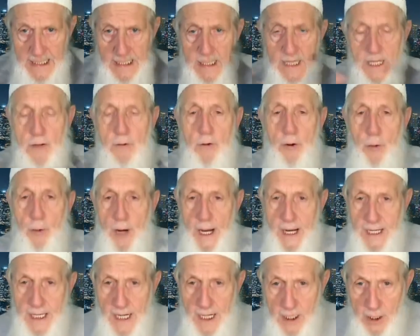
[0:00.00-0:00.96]
the right
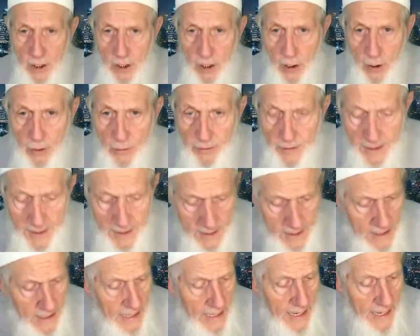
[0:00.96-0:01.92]
kind of clothing,
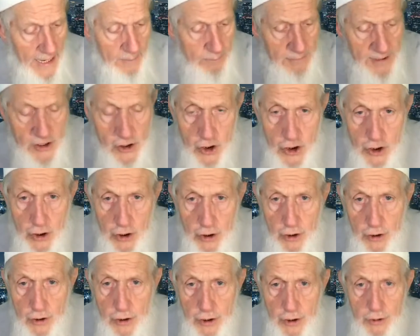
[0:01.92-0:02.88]
and be sure
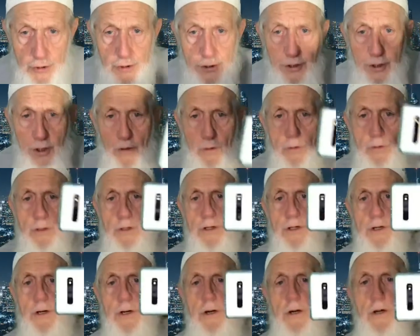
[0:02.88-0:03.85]
you don't
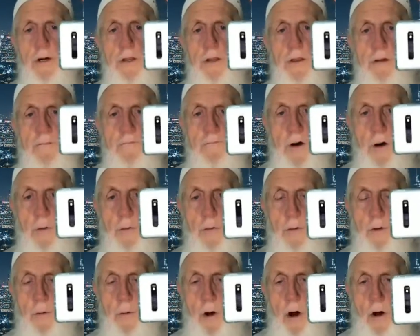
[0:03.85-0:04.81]
turn the phone the
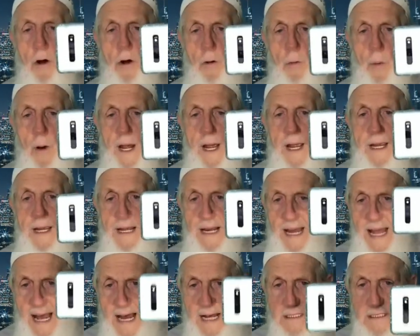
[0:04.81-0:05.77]
wrong way. It
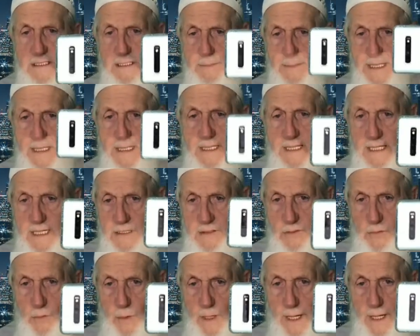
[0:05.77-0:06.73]
has to be this
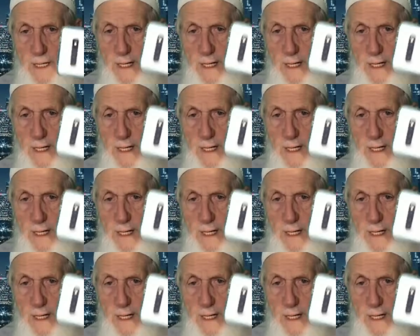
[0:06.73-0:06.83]
way.